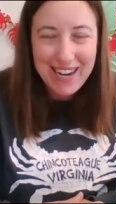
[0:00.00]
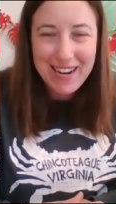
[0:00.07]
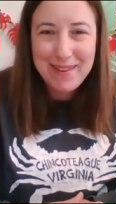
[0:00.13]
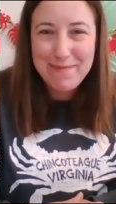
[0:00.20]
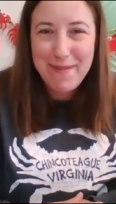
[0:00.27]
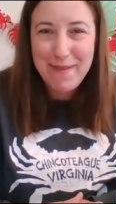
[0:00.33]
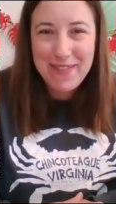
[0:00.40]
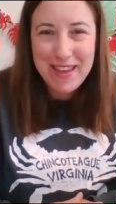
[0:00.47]

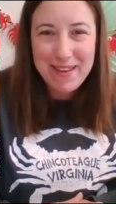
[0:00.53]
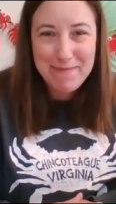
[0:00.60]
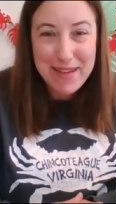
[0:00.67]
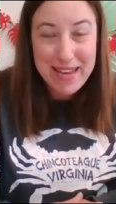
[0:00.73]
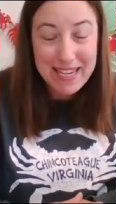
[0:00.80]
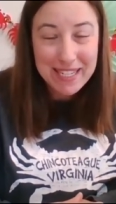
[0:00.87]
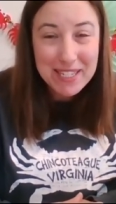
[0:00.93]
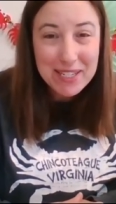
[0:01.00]
Um, if they
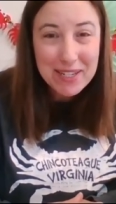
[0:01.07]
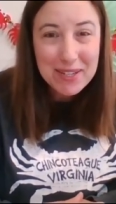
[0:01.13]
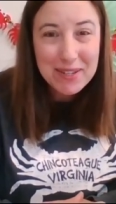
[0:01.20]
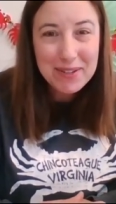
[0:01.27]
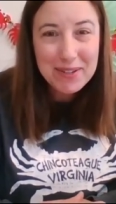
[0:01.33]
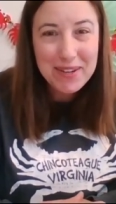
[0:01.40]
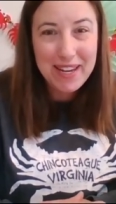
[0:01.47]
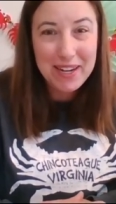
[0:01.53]
pinch
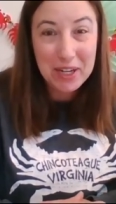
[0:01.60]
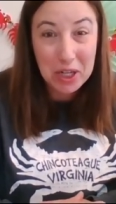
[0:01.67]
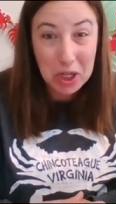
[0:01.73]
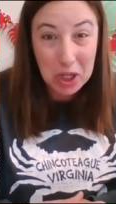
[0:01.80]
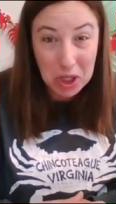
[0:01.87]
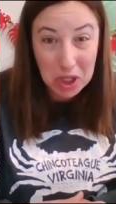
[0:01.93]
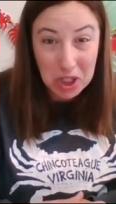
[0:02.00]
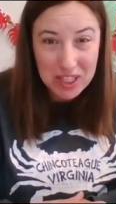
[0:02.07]
you, it
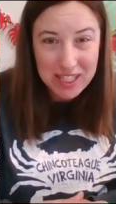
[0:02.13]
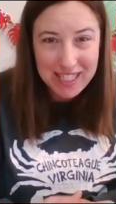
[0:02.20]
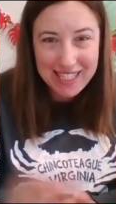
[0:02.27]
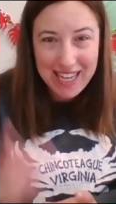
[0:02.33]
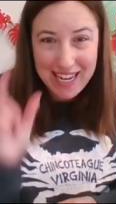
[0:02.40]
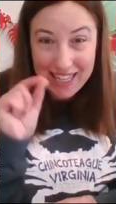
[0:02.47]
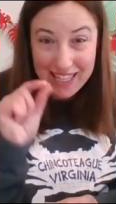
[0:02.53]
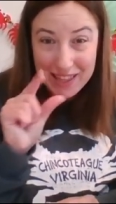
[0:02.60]
hurts,
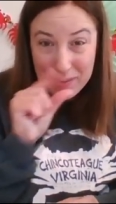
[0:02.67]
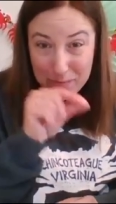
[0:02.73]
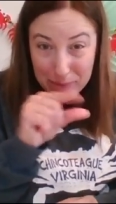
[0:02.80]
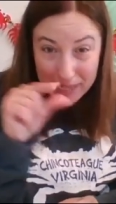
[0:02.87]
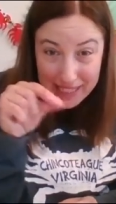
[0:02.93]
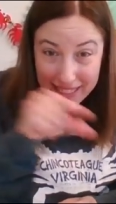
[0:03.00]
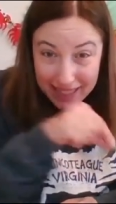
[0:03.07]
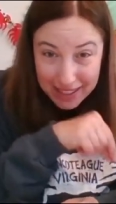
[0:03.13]
kind of like they're
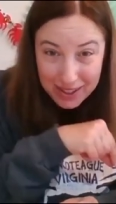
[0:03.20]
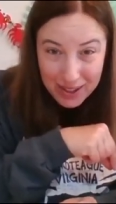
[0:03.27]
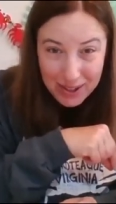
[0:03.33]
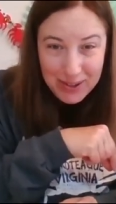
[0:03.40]
biting you.